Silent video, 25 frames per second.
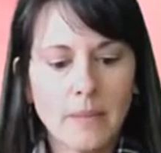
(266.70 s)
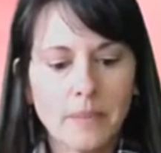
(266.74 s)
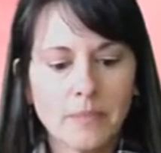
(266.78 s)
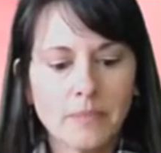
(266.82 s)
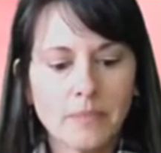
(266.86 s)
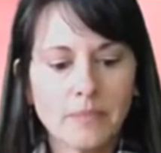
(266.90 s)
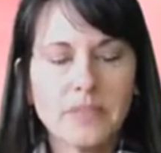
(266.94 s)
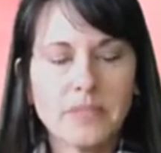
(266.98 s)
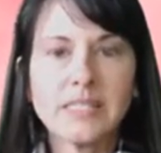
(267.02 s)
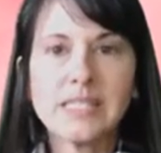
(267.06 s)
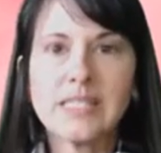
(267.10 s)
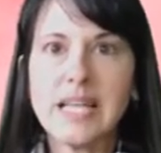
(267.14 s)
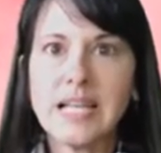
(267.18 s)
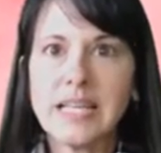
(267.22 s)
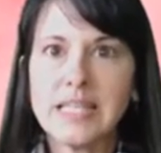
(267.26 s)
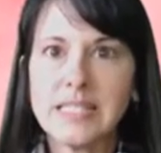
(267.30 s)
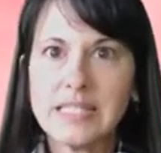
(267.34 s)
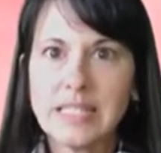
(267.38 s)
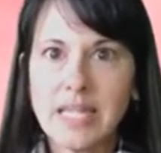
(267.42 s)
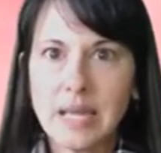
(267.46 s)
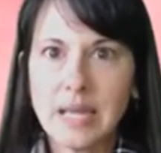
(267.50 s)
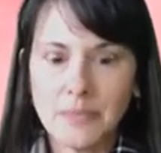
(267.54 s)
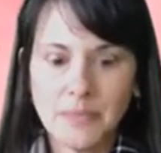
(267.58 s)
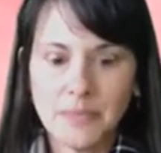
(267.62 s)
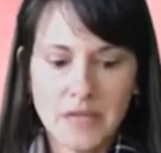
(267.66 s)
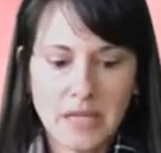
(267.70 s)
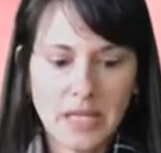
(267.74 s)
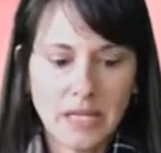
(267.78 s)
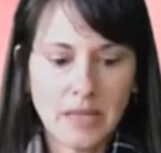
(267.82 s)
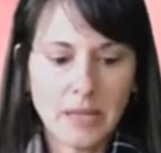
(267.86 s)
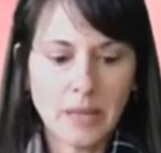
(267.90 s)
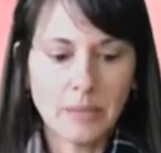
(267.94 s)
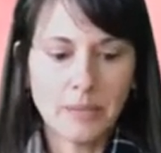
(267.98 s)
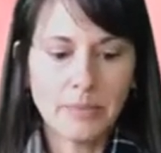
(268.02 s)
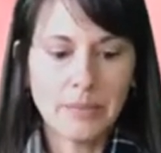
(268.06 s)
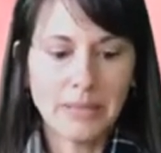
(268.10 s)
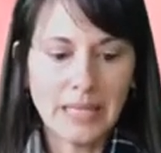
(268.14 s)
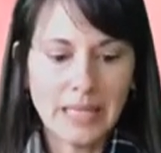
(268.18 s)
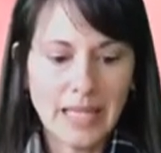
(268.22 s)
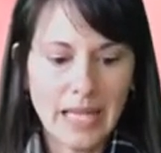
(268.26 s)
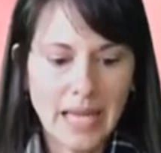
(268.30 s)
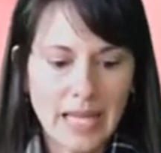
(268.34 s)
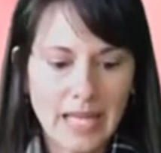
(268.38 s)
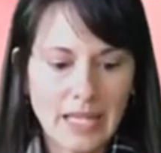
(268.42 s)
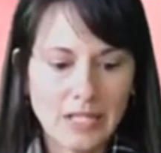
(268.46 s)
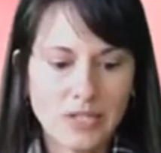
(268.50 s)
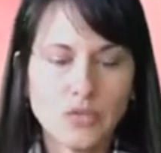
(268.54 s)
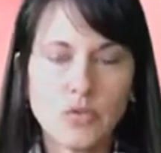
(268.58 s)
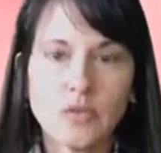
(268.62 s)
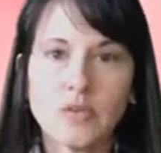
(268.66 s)
Say Something
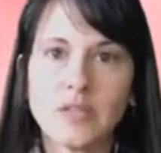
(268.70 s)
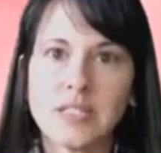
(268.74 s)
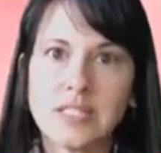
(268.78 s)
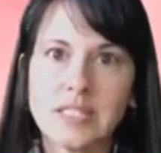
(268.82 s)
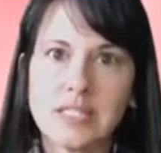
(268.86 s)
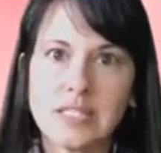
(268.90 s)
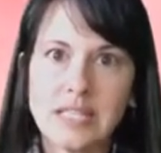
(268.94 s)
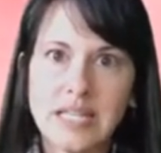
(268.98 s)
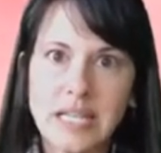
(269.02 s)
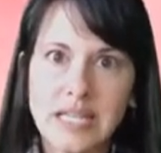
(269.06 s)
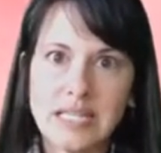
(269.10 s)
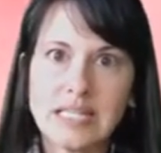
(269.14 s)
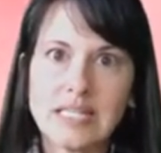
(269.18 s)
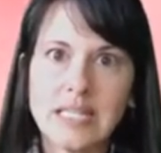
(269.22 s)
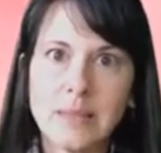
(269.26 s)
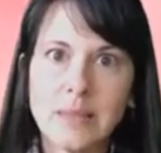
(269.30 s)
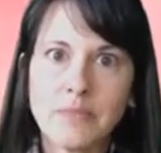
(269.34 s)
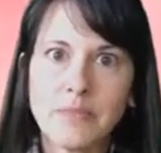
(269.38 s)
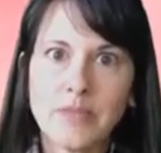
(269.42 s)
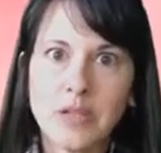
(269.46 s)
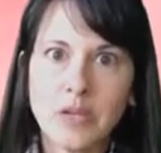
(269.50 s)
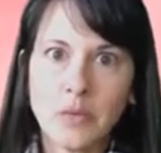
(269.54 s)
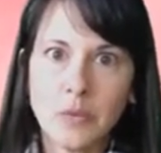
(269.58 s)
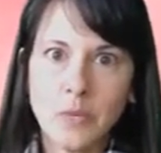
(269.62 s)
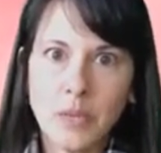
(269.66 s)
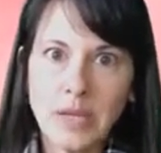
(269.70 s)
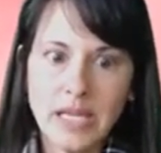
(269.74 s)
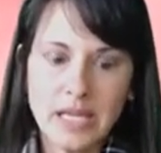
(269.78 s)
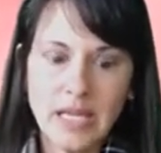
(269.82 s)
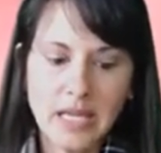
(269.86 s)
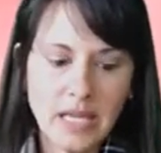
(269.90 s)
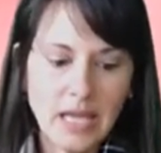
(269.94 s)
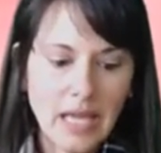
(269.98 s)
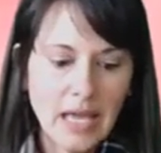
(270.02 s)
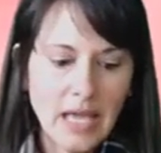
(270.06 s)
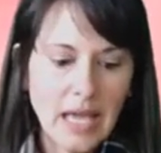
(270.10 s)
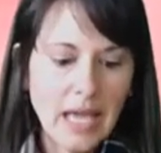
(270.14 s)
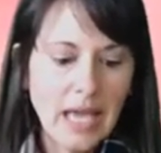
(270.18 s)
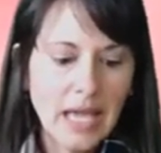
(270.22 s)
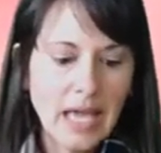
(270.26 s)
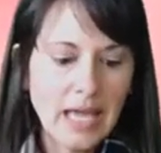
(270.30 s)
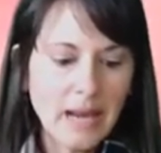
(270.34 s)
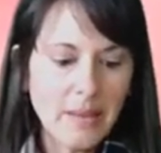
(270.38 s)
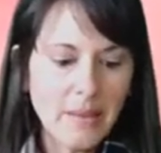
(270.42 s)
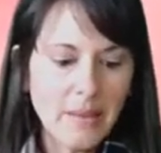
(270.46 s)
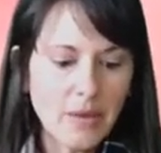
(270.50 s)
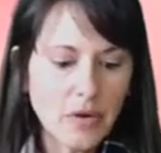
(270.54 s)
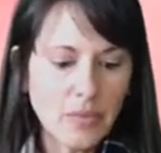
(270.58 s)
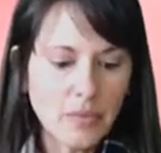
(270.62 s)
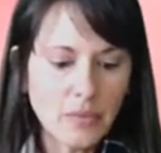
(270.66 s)
Pledge, or the Say Something Week. And
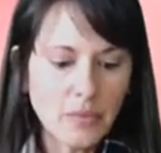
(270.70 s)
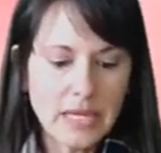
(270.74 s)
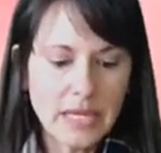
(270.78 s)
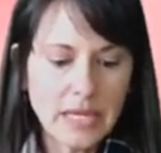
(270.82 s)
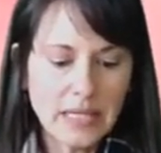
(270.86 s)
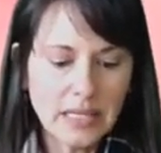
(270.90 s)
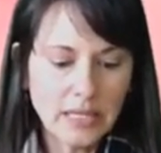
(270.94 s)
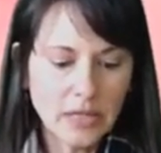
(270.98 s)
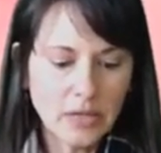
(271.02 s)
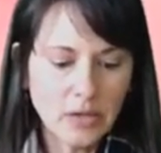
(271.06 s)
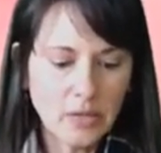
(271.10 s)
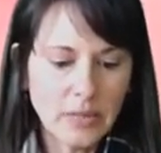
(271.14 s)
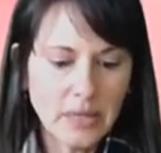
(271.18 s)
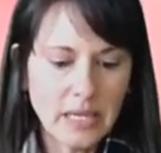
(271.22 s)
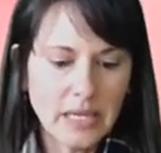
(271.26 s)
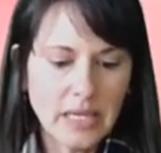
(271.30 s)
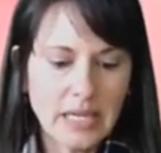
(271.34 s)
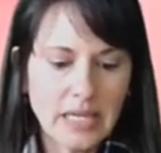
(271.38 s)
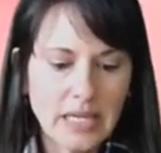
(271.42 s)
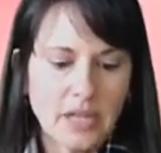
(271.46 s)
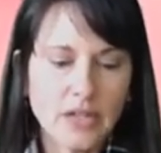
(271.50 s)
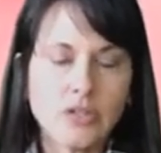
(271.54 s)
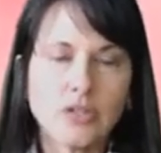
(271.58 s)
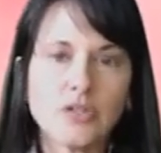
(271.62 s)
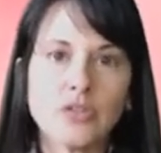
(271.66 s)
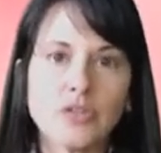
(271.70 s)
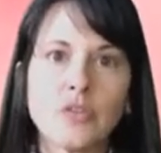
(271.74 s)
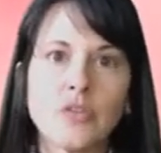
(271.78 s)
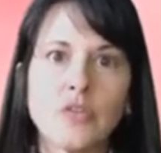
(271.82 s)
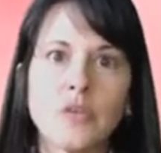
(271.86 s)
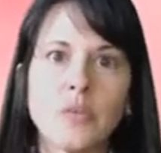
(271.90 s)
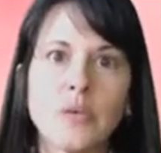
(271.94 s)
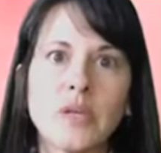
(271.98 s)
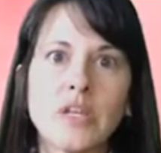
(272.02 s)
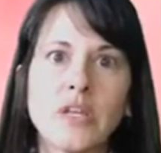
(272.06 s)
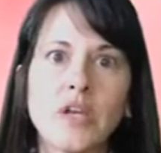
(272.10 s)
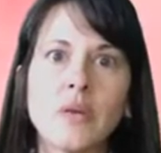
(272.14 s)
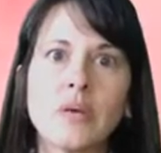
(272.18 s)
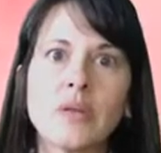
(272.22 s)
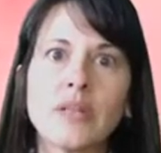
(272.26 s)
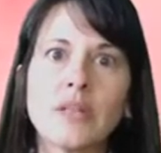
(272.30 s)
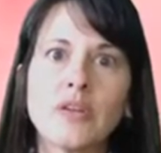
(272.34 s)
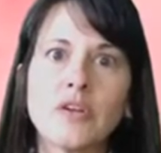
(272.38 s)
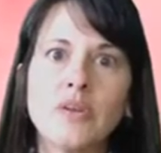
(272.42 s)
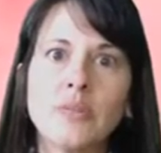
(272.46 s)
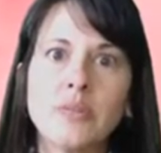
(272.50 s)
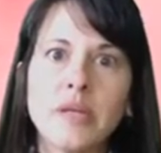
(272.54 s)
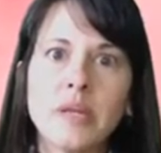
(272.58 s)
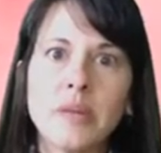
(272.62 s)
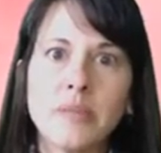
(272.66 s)
I'm going to read a little bit here so that we know a
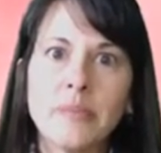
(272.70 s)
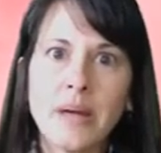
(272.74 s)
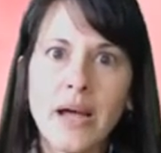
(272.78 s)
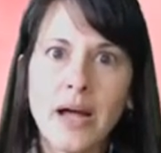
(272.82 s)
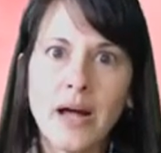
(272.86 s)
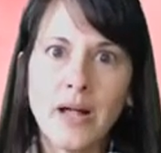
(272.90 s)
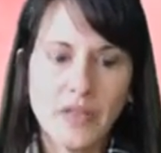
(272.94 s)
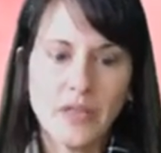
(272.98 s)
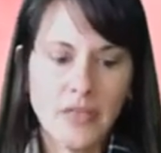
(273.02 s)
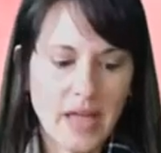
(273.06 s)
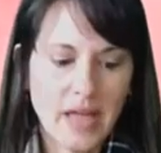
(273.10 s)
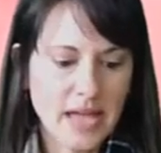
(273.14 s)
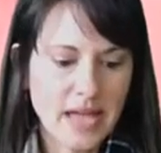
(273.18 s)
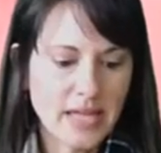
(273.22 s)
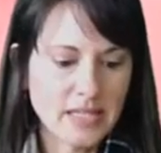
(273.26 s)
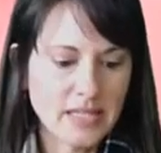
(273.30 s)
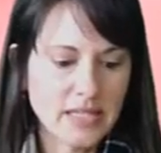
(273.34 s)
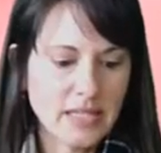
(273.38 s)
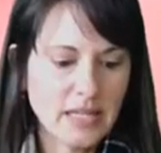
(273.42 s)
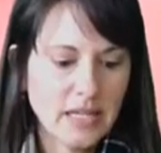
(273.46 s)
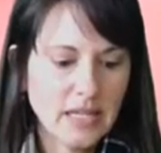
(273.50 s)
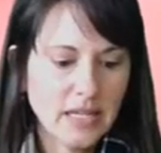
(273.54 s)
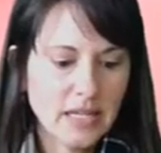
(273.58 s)
little bit about that.